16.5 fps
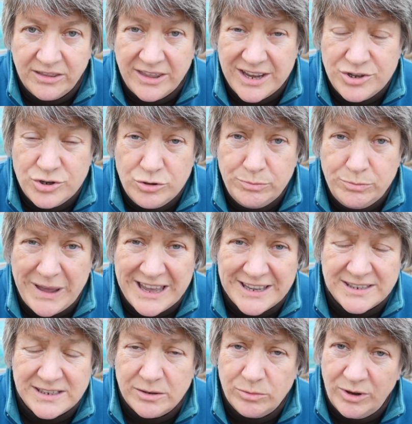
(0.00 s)
they do
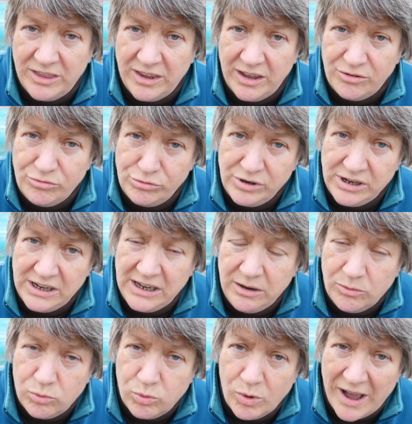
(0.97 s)
best when they're
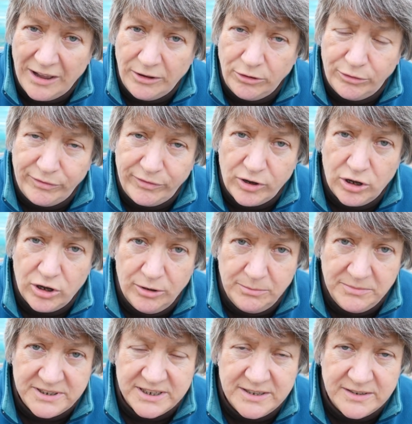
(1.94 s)
really well
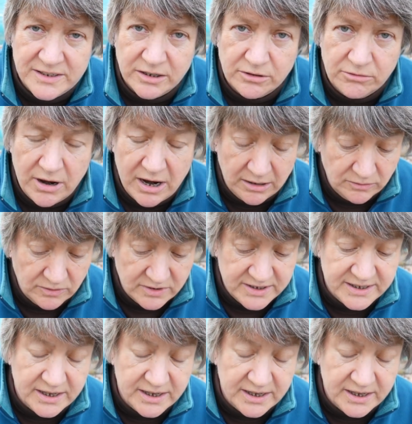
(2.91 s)
firmed into the ground.